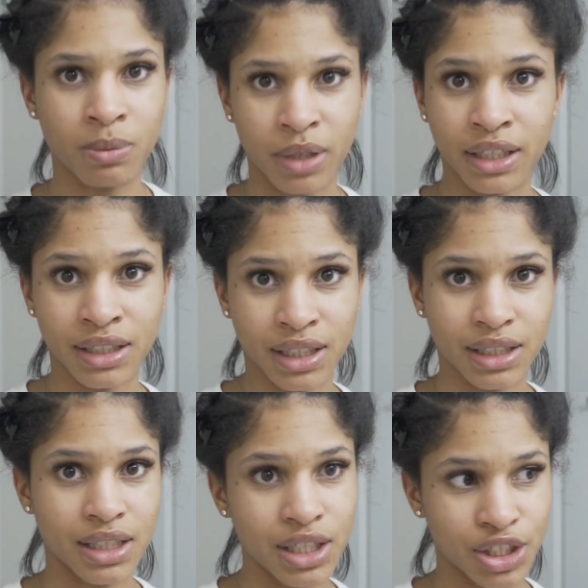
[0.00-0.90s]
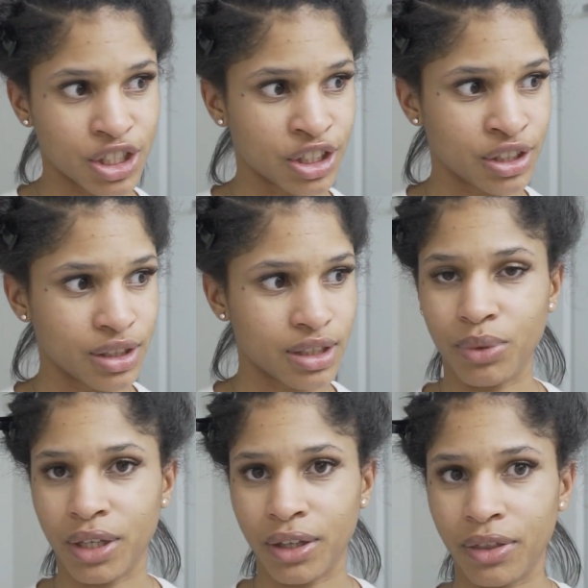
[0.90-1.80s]
basic t-shirts
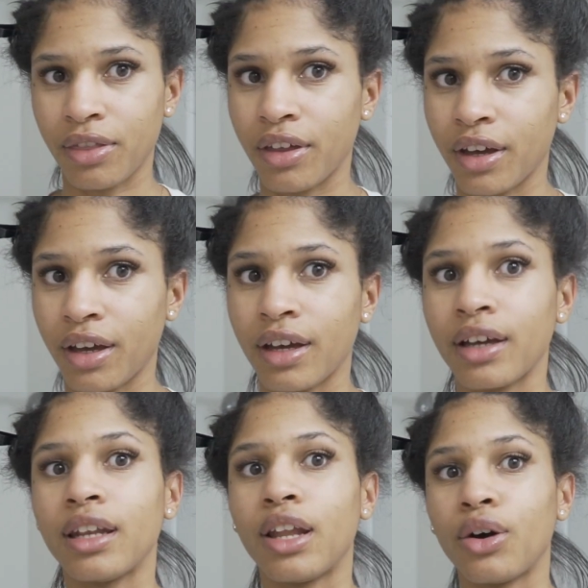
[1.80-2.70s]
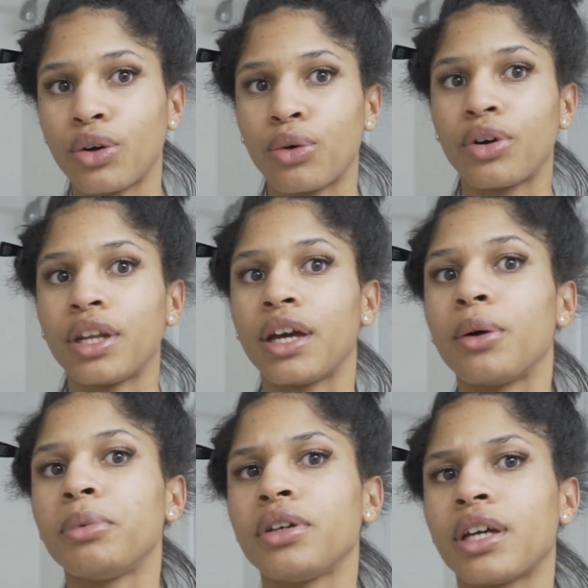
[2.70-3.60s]
with the logo on it. I
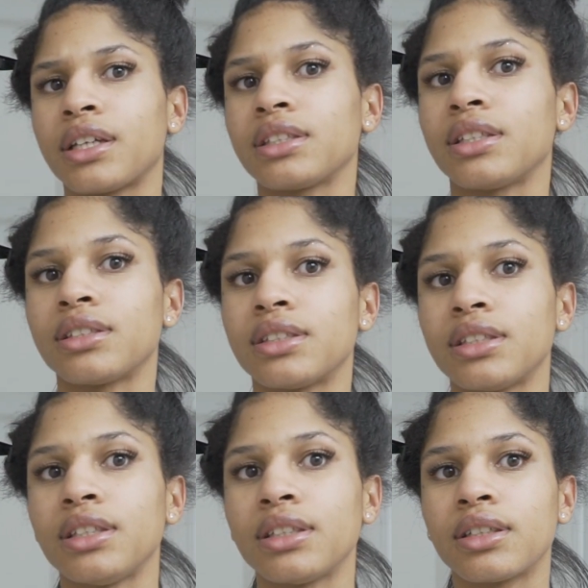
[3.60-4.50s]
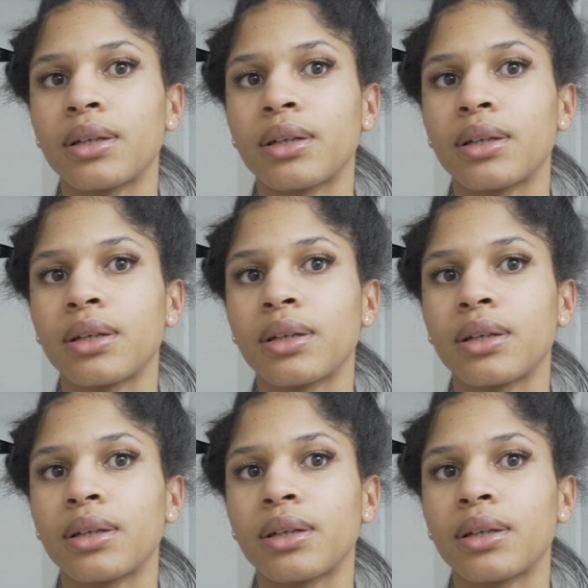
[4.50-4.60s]
hope you guys can see.